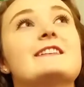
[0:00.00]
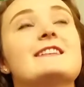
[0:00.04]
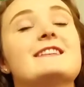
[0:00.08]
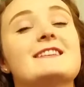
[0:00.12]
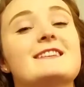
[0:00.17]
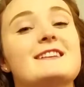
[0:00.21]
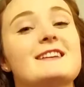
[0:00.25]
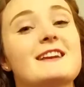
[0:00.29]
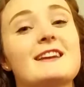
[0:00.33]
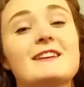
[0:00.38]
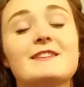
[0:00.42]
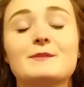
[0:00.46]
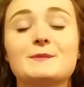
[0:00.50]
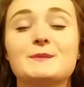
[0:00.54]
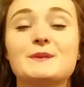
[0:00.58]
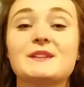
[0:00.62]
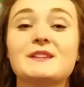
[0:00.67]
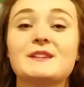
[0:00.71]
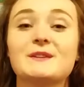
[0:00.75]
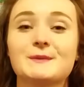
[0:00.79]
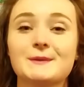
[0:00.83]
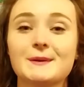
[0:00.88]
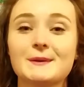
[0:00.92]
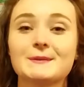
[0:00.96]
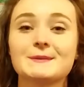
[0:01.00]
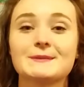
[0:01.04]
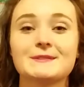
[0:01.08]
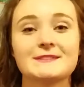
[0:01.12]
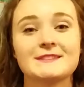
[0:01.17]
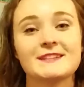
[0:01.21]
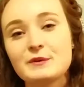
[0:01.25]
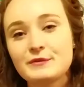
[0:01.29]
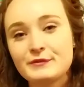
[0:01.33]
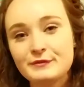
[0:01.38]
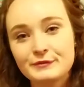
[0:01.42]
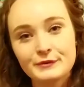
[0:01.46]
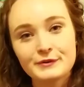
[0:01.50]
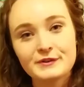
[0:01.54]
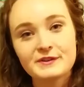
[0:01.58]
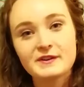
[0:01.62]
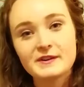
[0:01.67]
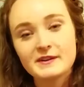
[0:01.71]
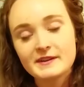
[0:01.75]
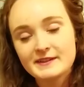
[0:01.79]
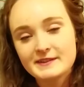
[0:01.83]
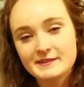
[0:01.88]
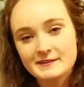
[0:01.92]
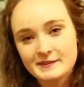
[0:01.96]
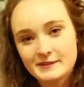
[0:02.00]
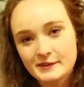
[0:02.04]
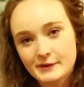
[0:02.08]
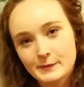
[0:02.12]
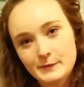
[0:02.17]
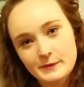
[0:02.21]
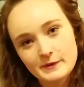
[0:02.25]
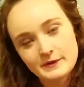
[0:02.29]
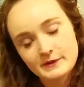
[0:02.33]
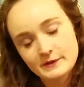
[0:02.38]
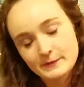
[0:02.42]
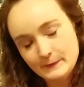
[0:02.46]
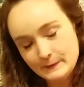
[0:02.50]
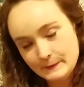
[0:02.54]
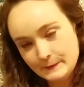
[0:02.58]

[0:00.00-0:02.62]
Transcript: and it gets really gross. Before you jump in the